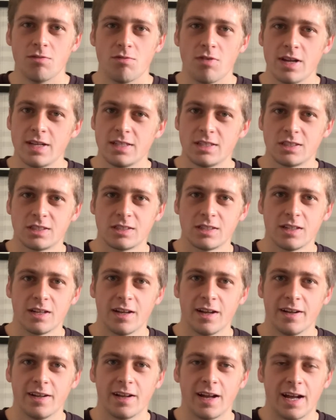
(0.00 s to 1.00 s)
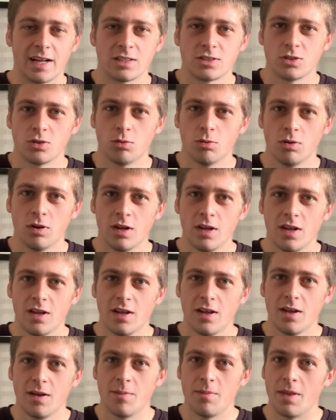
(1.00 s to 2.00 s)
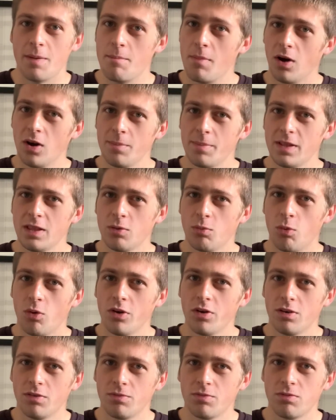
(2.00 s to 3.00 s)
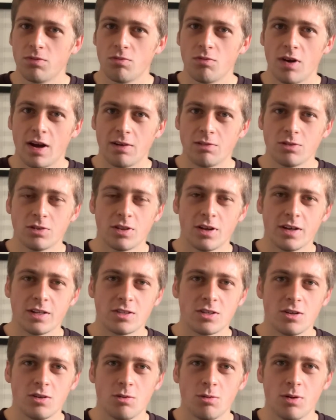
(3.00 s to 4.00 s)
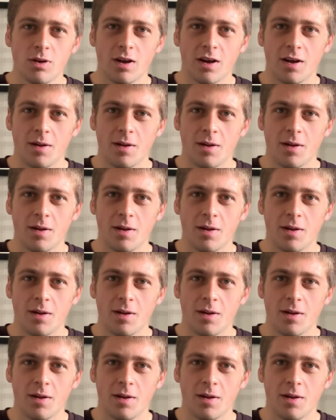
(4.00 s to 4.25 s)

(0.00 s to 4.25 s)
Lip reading: race at all. There might be the one-off round that I do.